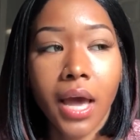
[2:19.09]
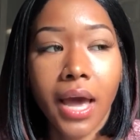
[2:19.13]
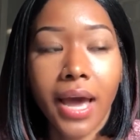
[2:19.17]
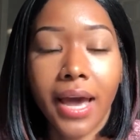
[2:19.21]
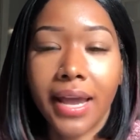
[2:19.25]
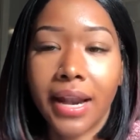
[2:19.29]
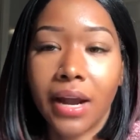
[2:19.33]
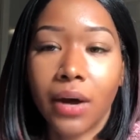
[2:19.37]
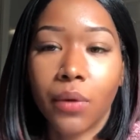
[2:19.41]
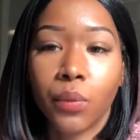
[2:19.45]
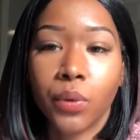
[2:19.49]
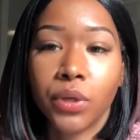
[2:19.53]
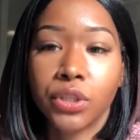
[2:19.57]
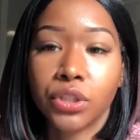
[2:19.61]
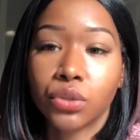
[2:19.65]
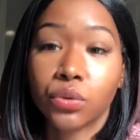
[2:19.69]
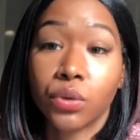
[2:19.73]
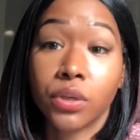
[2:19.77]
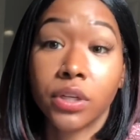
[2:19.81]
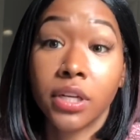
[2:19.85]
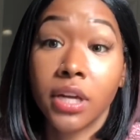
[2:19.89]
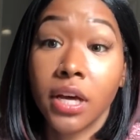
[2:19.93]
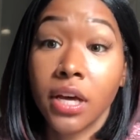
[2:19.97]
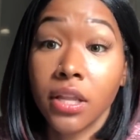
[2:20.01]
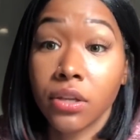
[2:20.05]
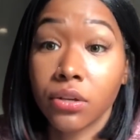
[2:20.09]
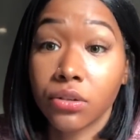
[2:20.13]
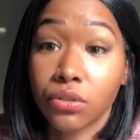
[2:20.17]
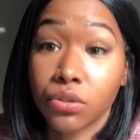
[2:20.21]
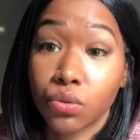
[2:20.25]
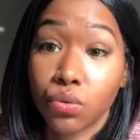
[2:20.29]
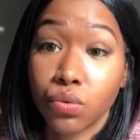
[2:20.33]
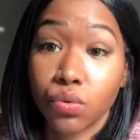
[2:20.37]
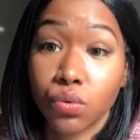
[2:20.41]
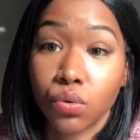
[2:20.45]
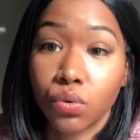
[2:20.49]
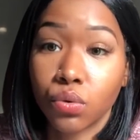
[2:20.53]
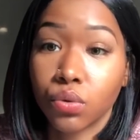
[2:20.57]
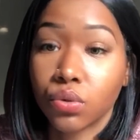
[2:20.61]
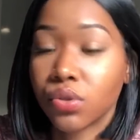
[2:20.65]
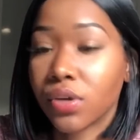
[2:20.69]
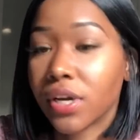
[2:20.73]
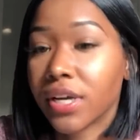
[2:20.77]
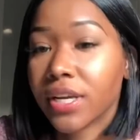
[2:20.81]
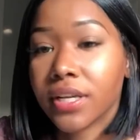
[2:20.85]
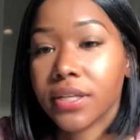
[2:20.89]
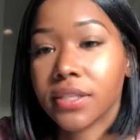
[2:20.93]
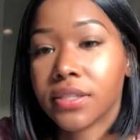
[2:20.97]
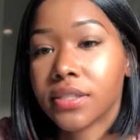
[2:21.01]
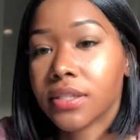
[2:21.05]
And I went to another school, so
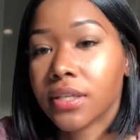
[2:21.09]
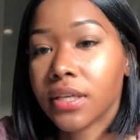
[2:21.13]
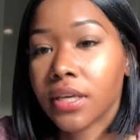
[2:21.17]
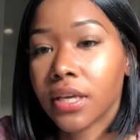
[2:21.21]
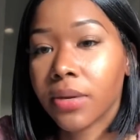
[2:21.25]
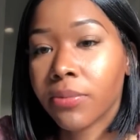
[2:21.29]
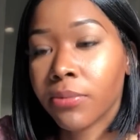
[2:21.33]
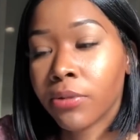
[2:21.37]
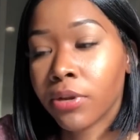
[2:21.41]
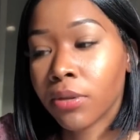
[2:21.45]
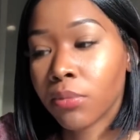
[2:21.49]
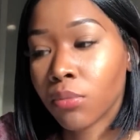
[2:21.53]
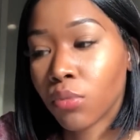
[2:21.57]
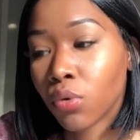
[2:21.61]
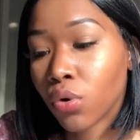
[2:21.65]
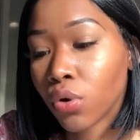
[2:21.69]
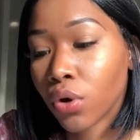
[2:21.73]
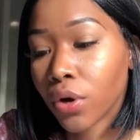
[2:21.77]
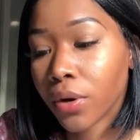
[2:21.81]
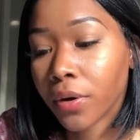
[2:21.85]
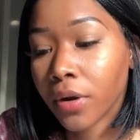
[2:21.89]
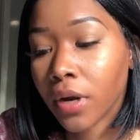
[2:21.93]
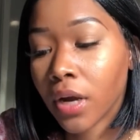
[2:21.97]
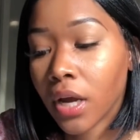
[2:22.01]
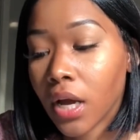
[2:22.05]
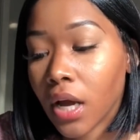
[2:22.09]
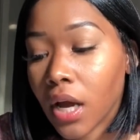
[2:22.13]
I didn't see him anymore.